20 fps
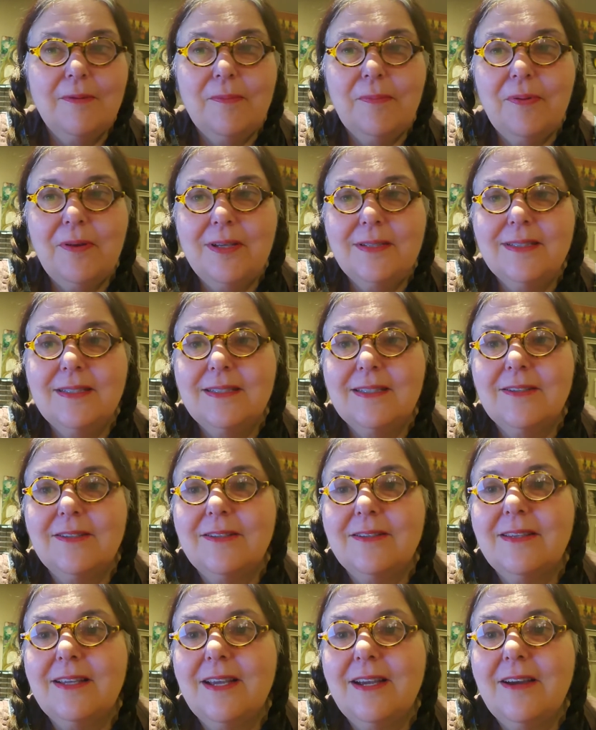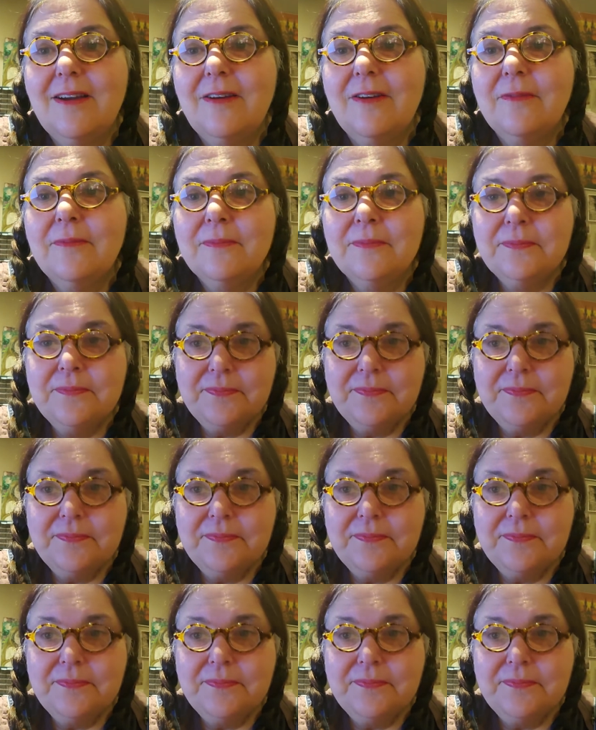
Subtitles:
prices are there.